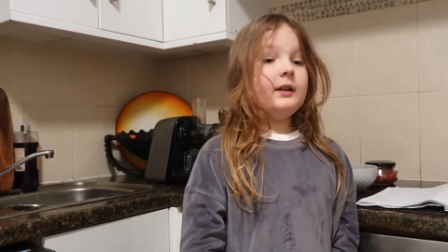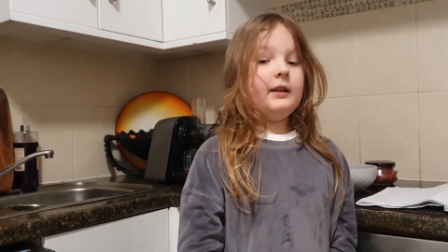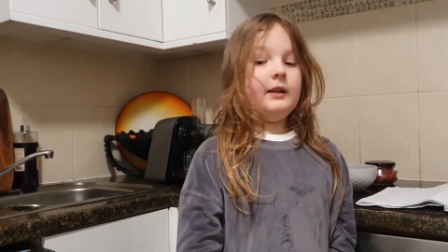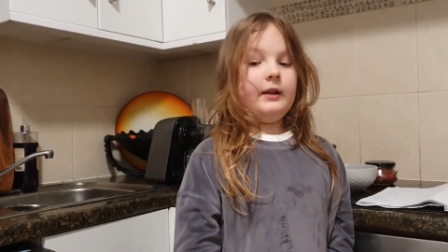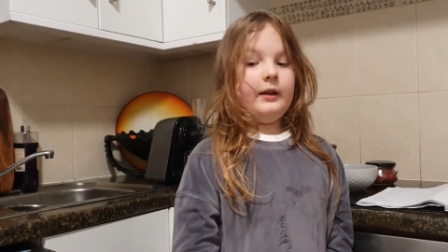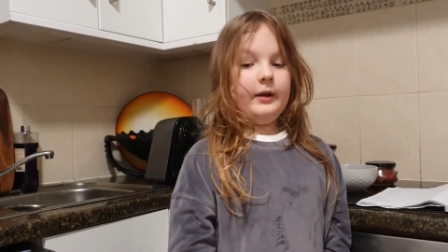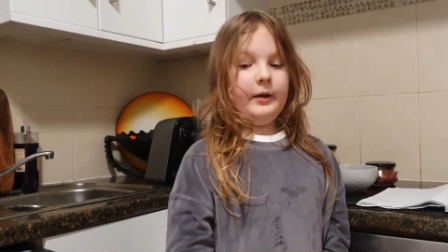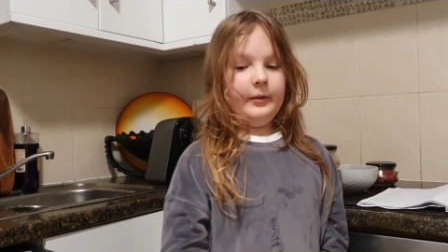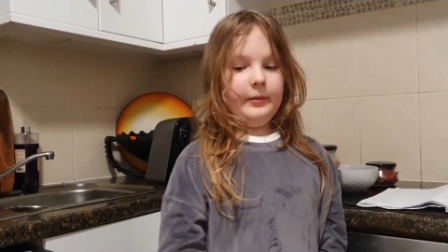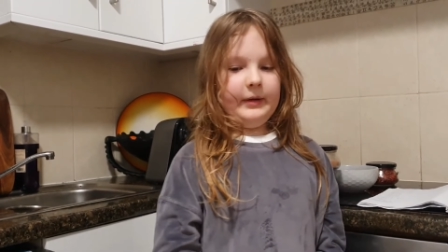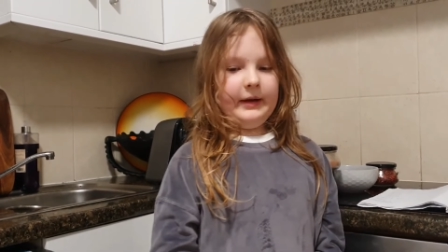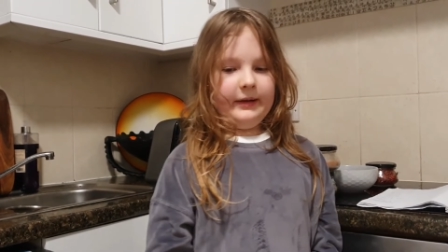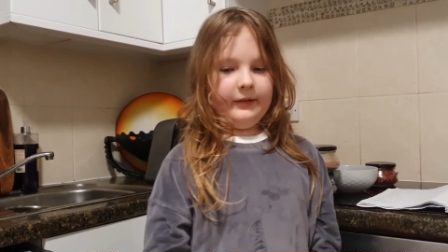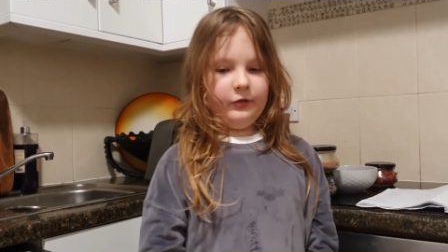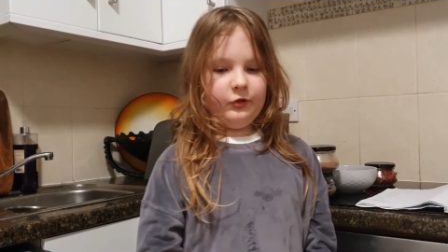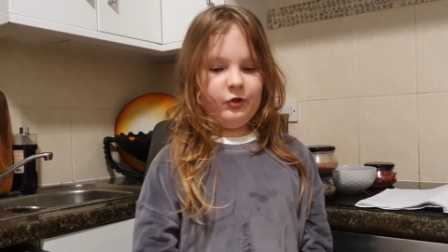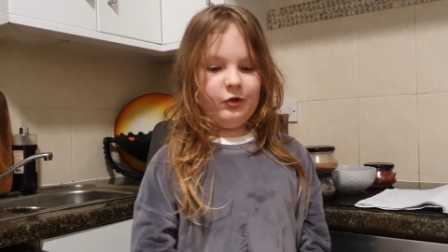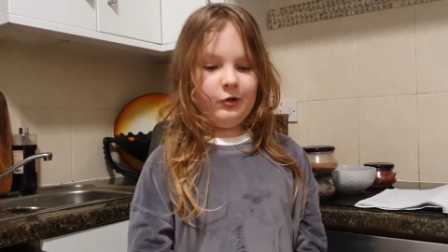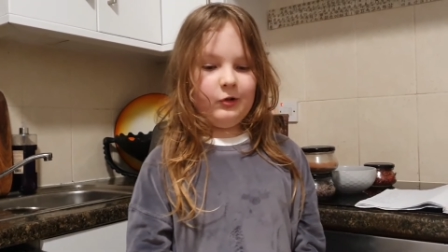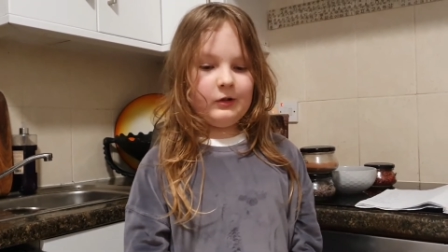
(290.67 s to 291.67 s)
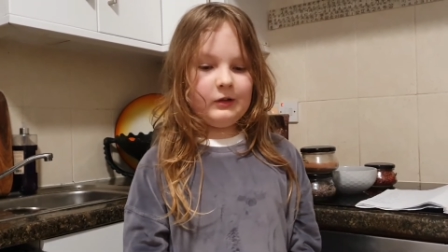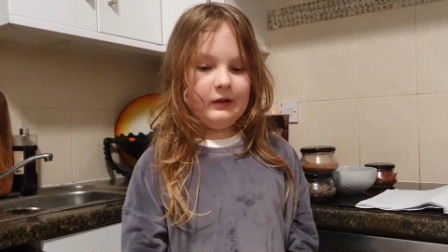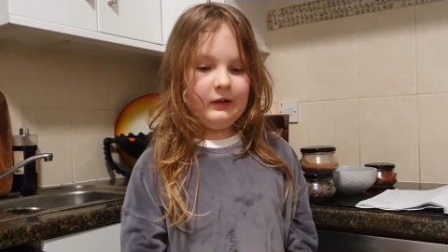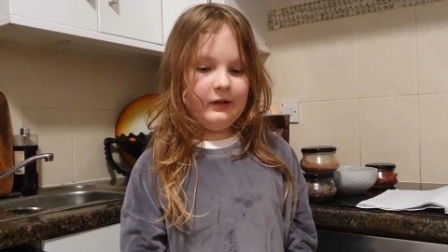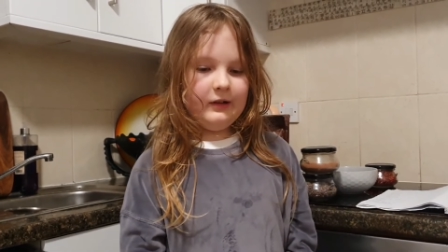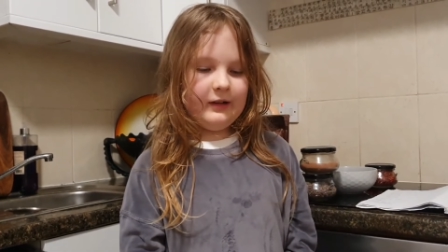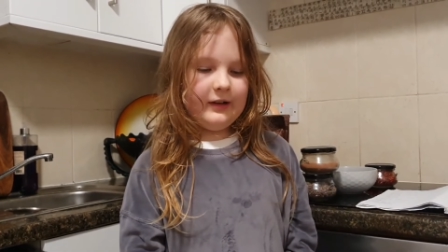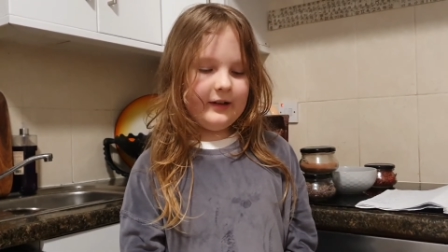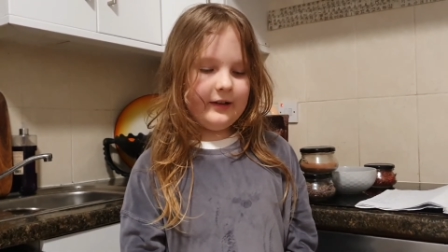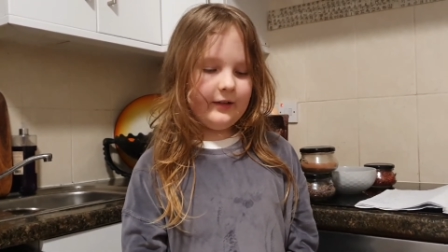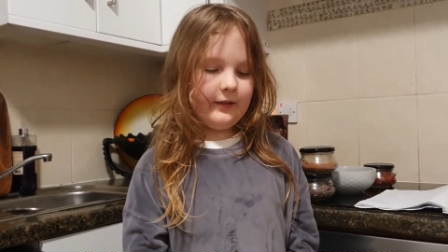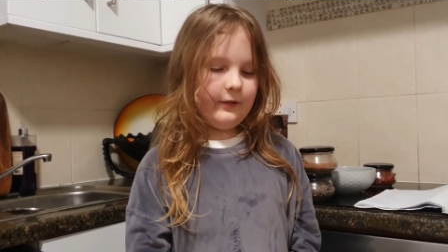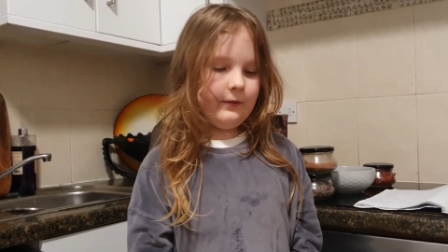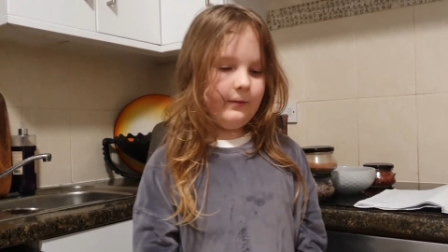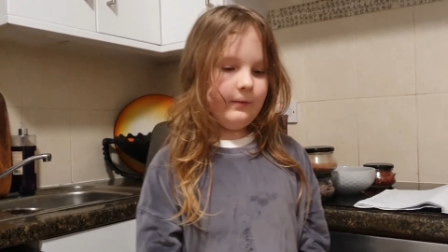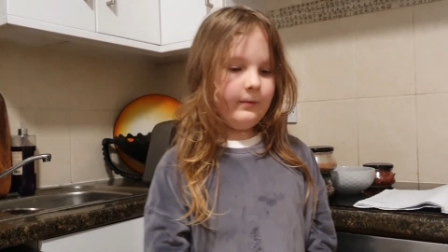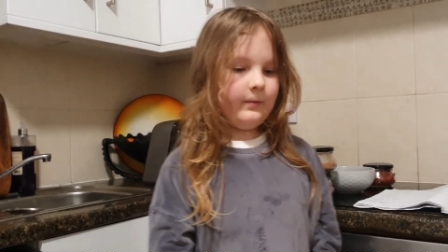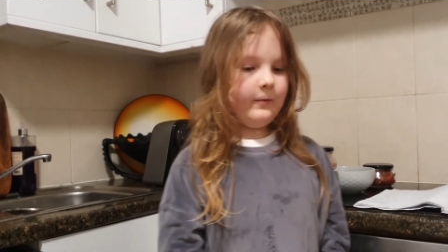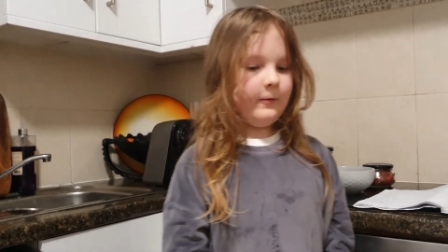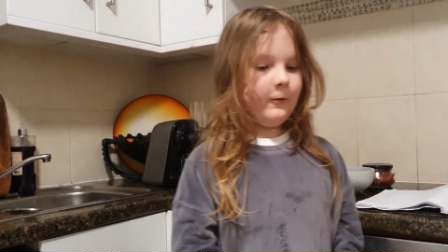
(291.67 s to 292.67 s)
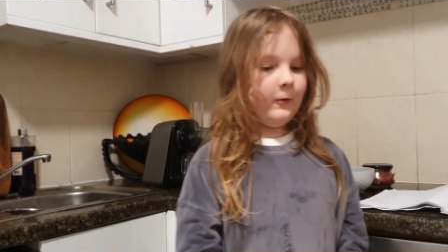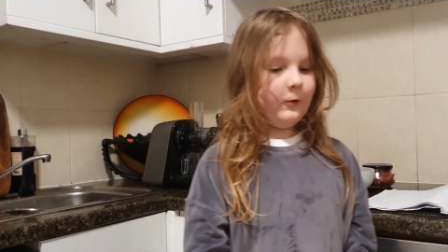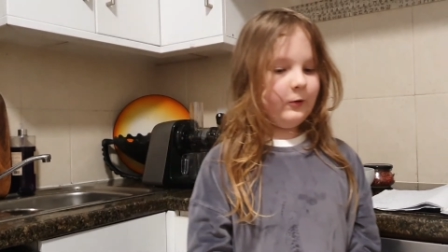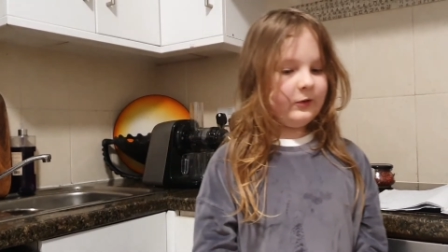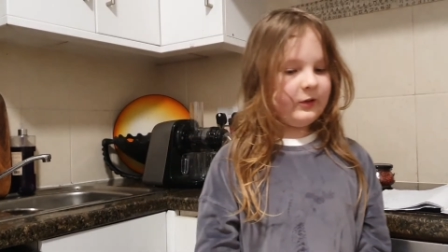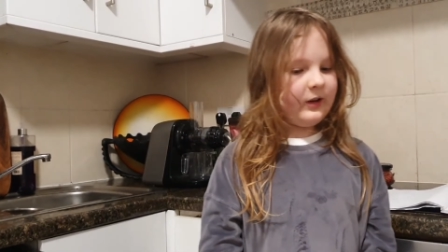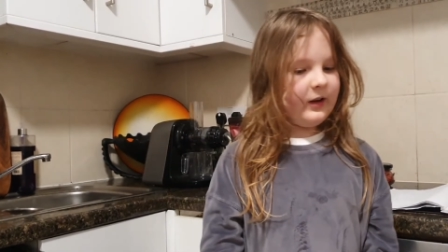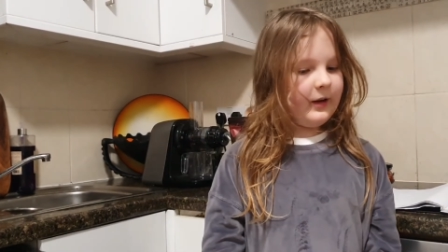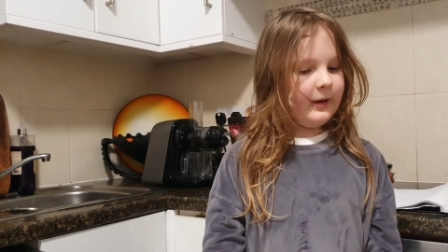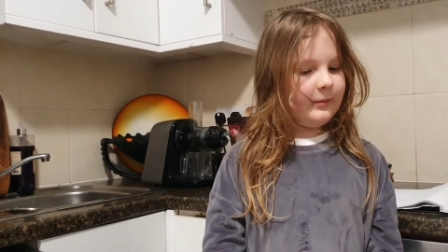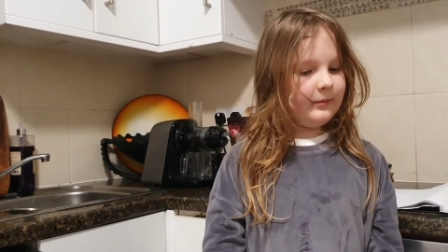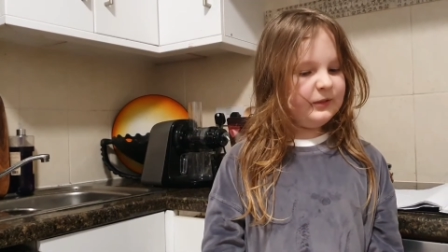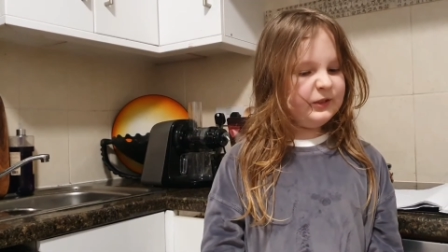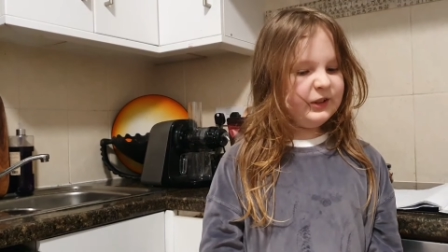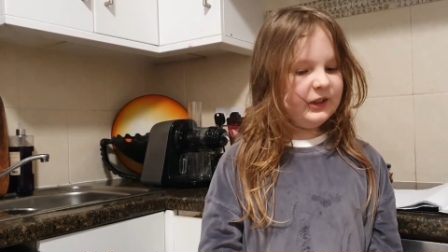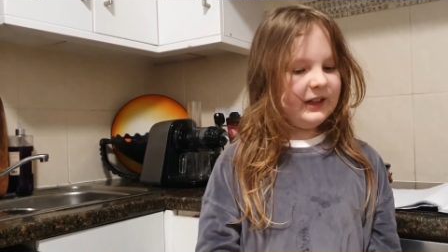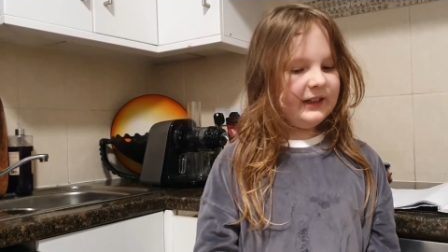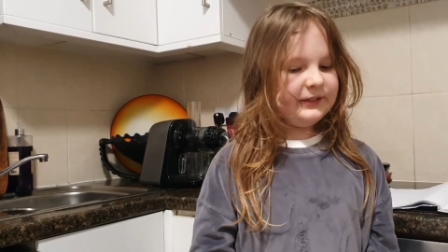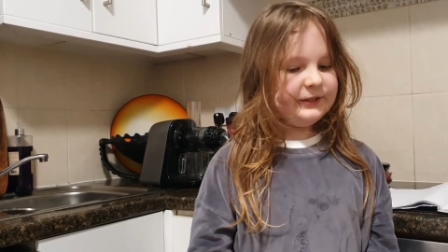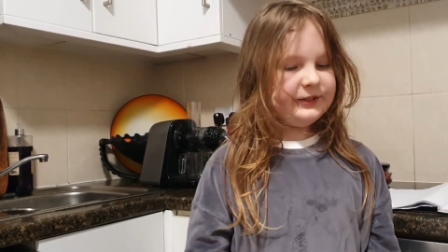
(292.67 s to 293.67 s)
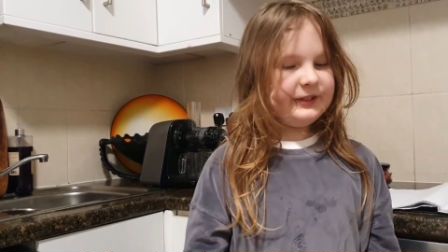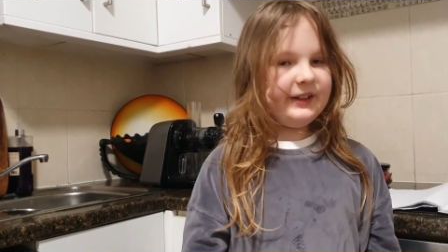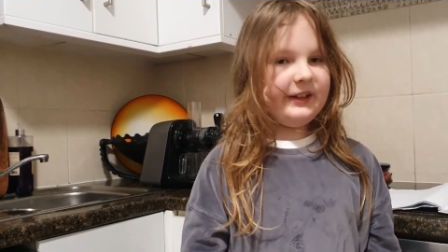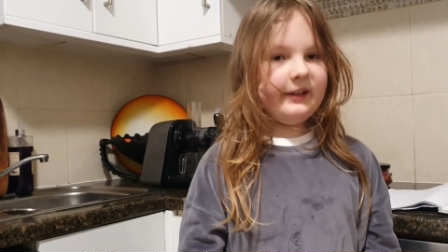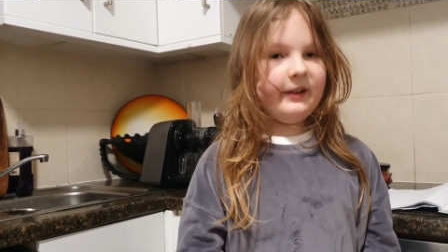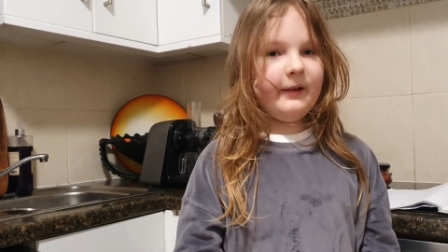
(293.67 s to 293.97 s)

A around chocolate has four times less the